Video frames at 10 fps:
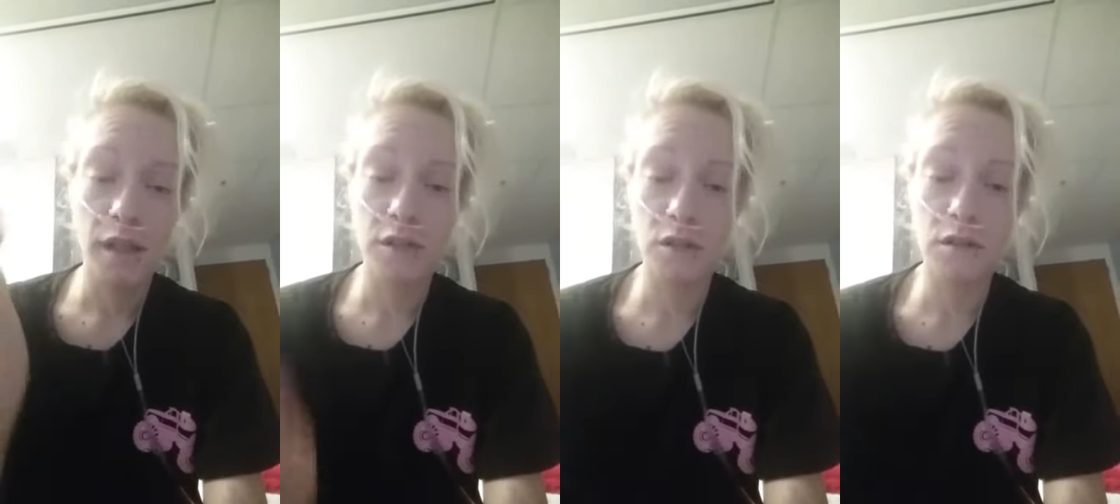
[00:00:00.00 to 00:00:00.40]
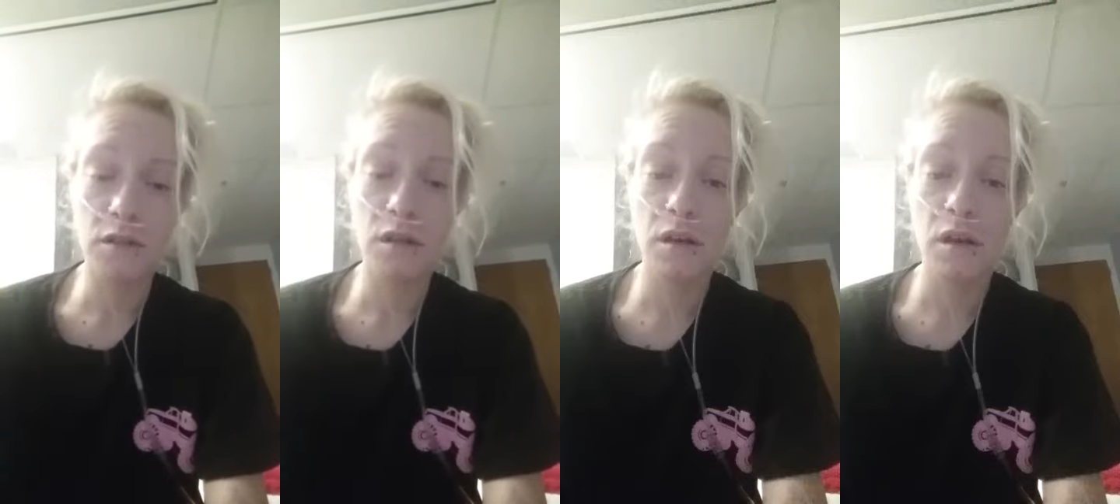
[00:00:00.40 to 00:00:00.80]
That's
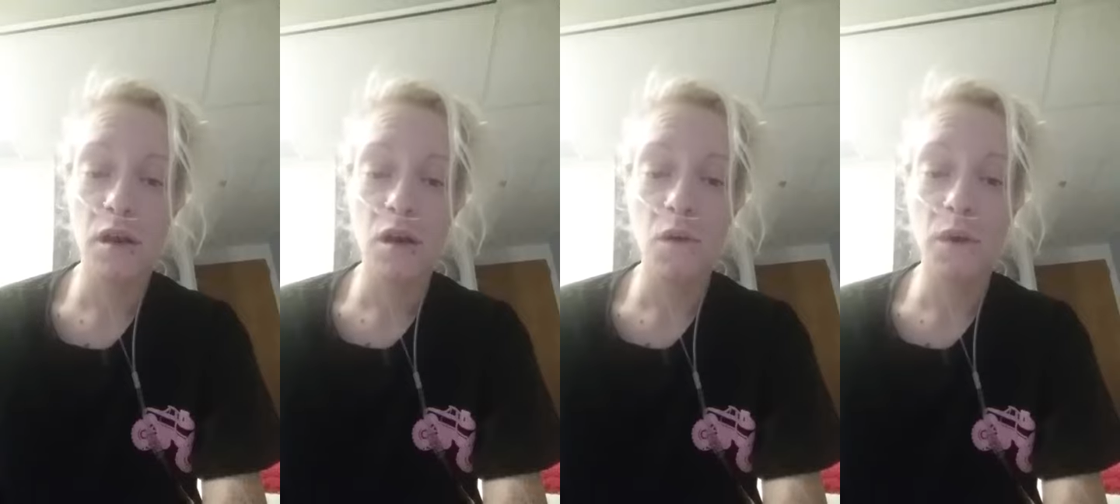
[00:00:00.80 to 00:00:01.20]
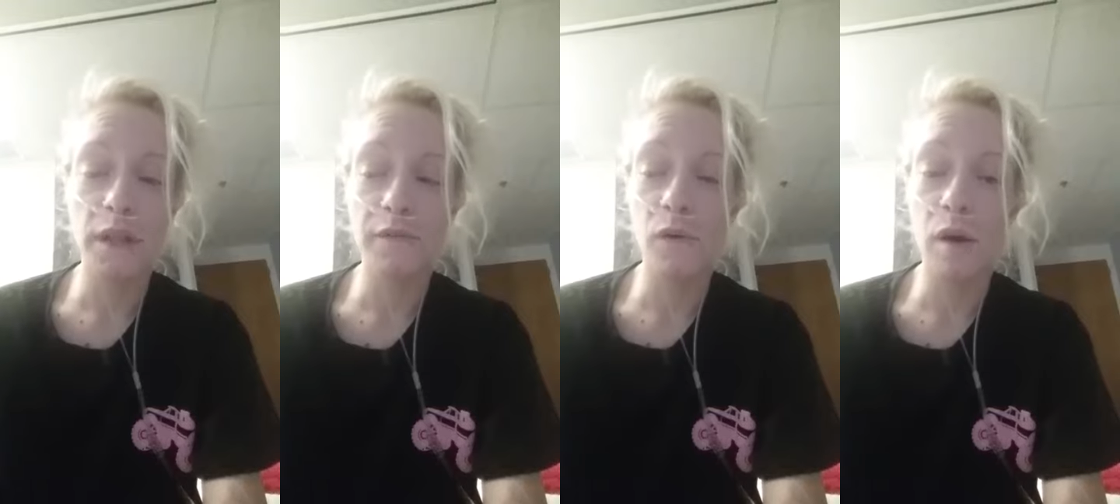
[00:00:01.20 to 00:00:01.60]
just what
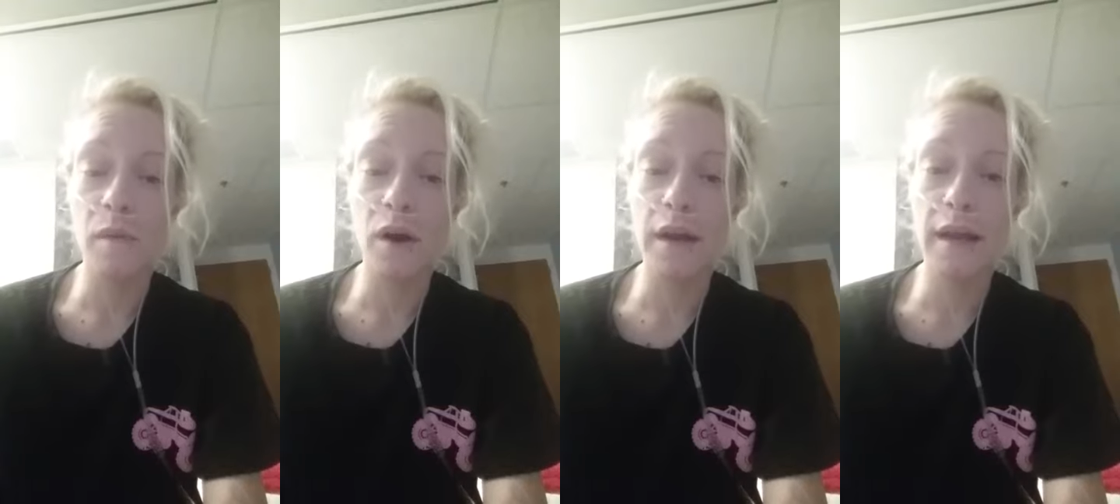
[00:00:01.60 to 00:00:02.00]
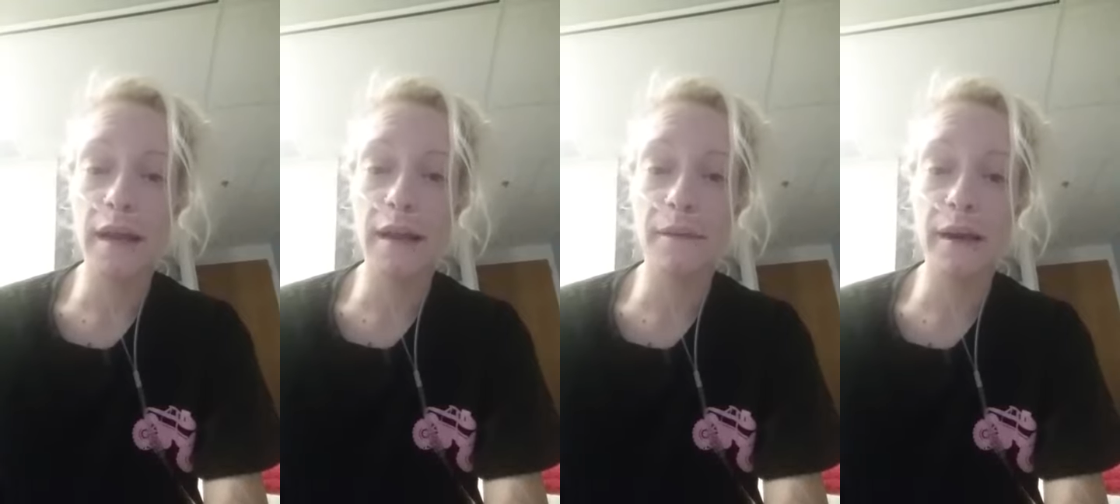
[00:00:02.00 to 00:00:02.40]
level I'm on.
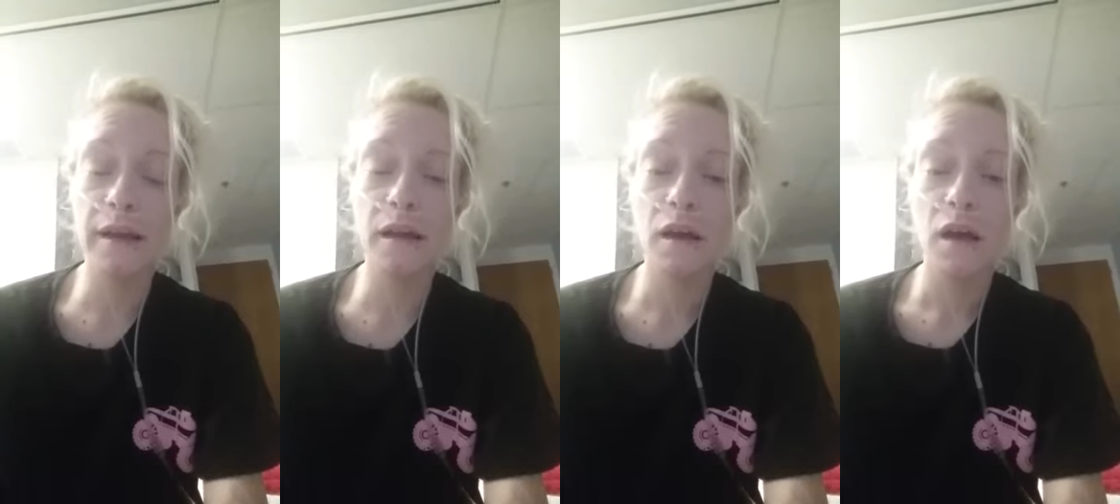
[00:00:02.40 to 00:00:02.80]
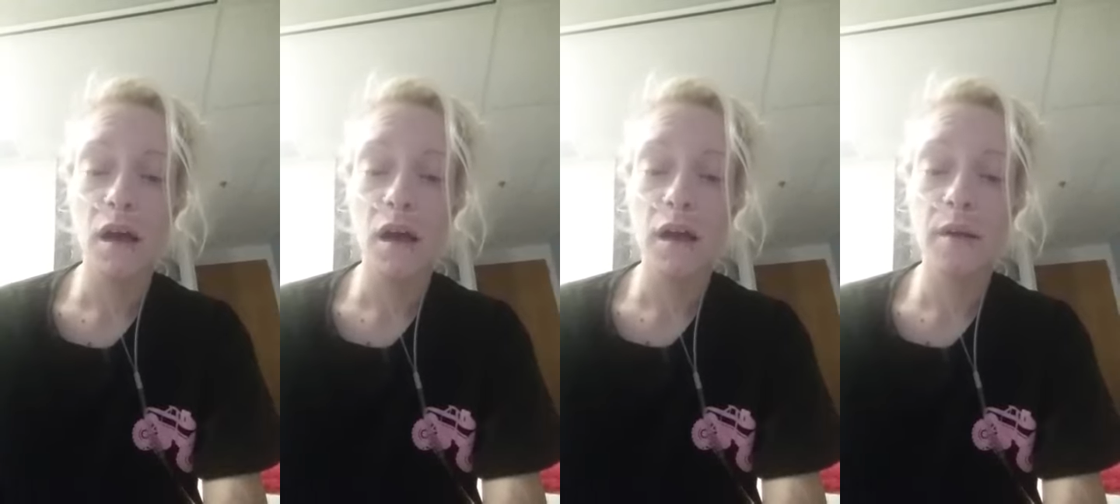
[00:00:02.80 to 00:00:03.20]
Anyway,
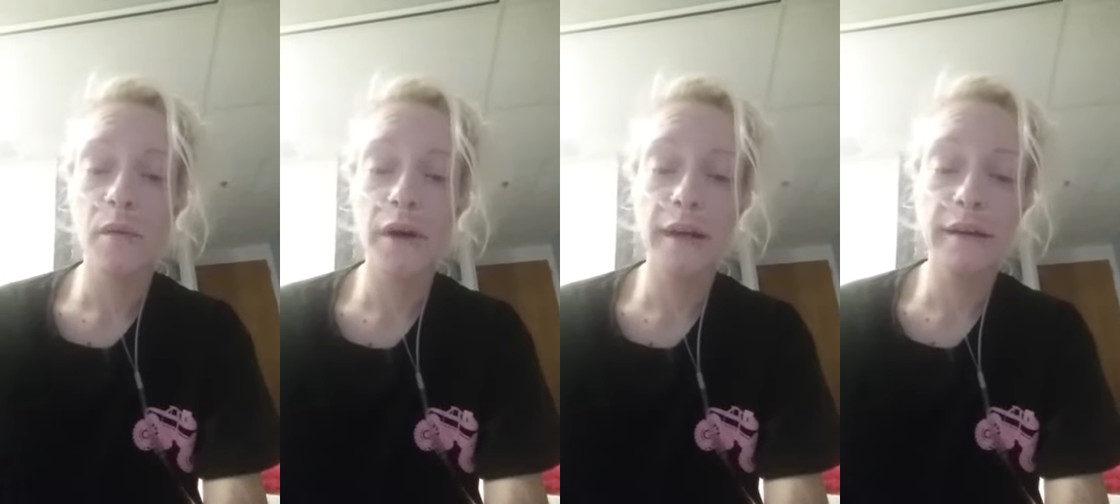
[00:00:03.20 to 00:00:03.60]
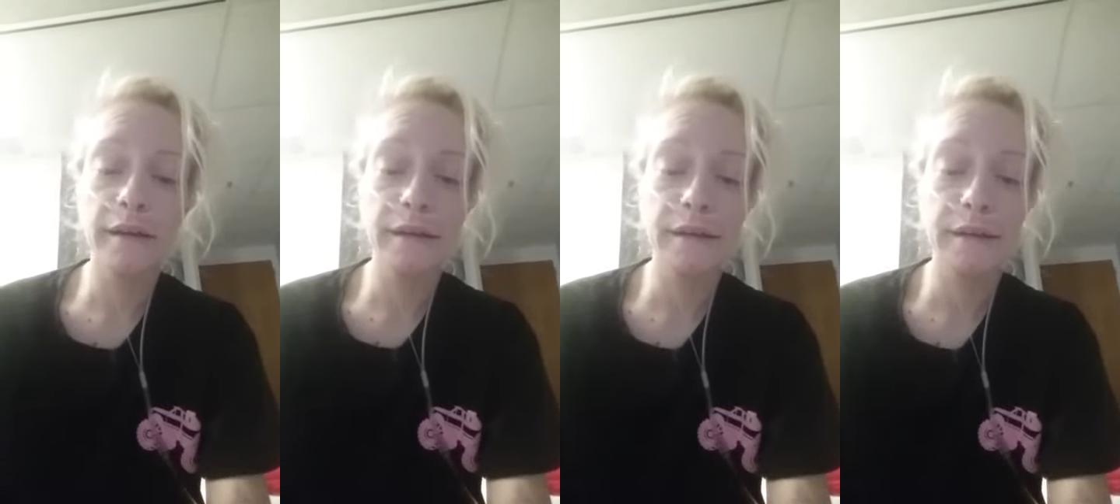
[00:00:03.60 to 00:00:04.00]
good morning.